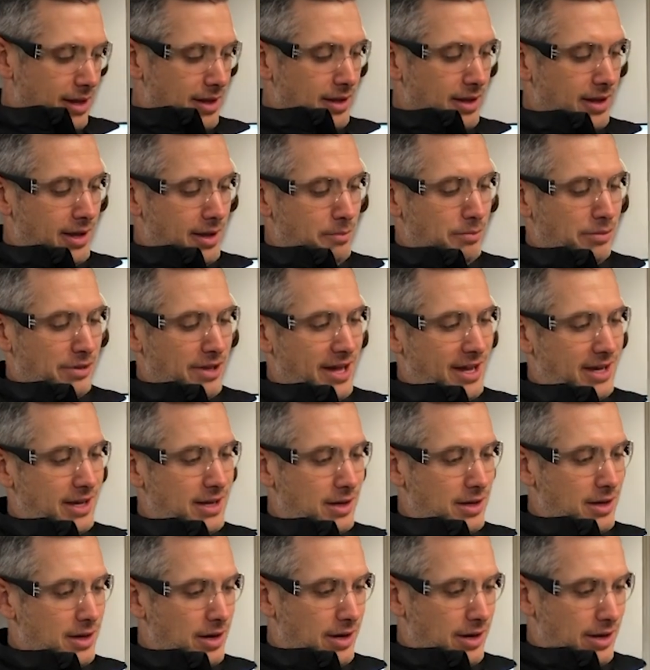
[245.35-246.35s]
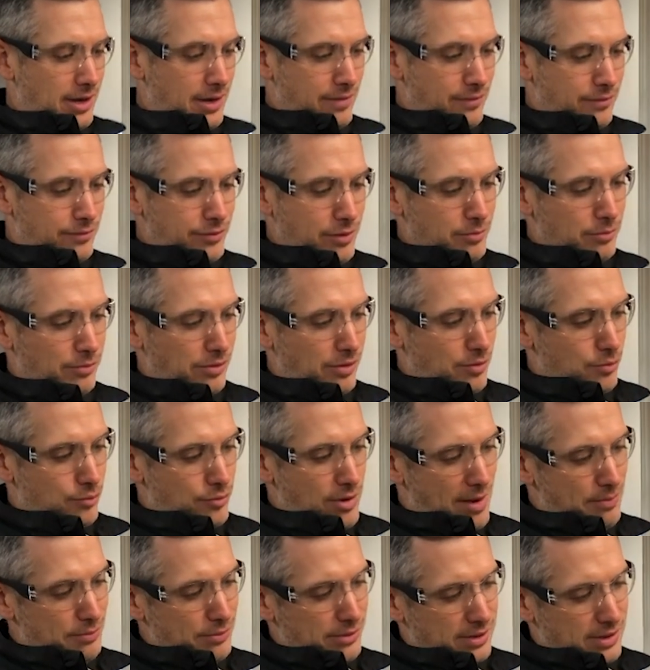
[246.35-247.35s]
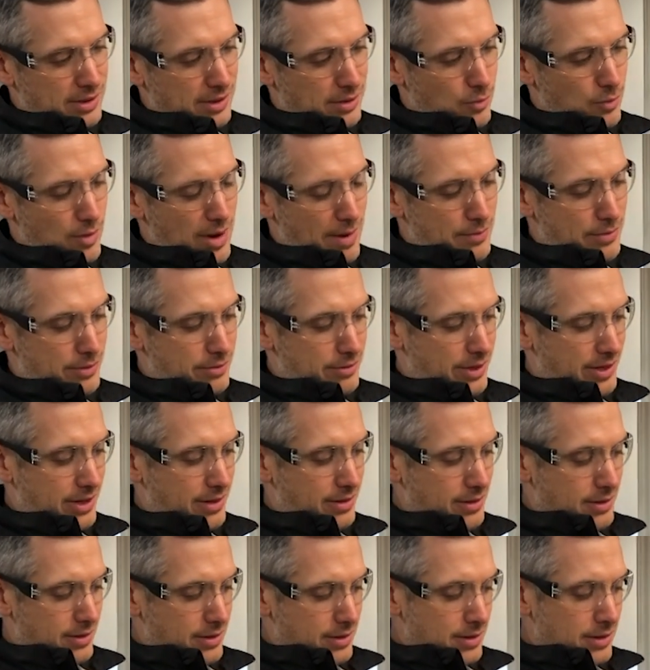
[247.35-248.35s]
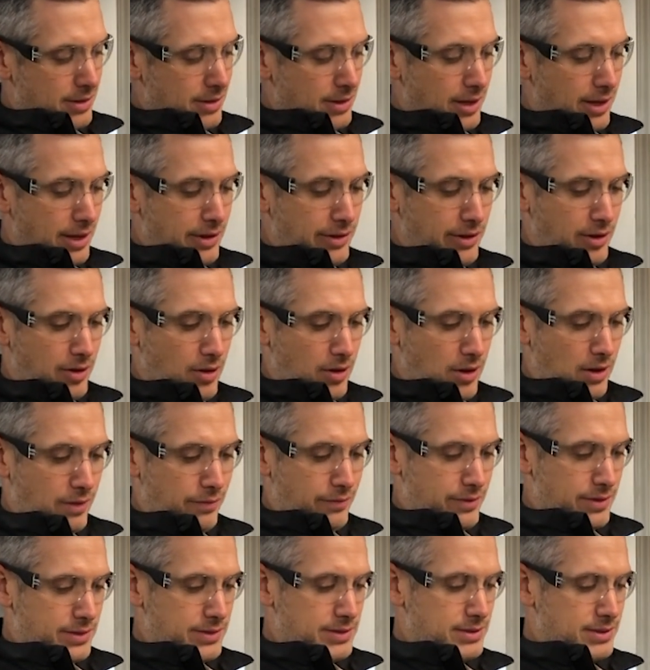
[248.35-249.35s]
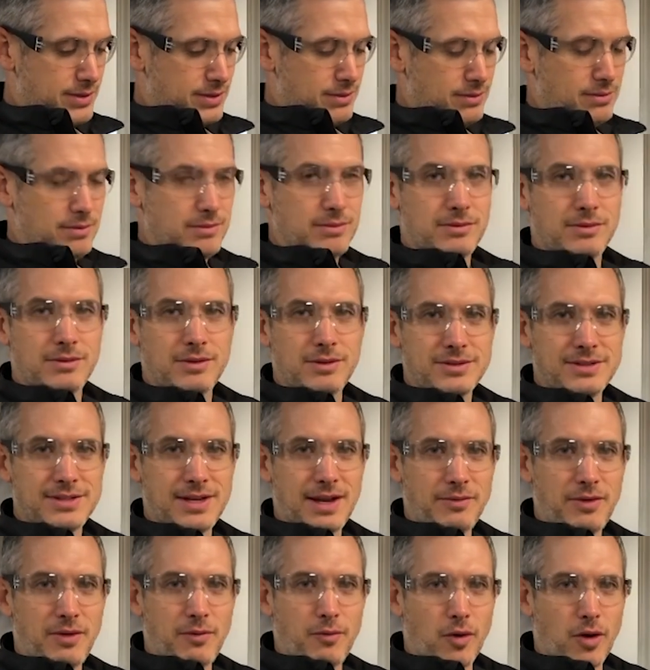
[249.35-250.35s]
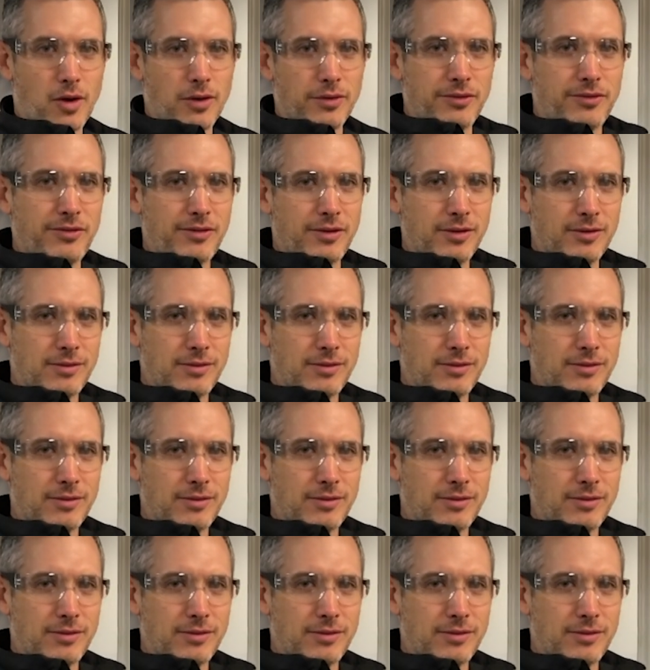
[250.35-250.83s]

A blank gun from Replica Weaponry in the office. Safety first.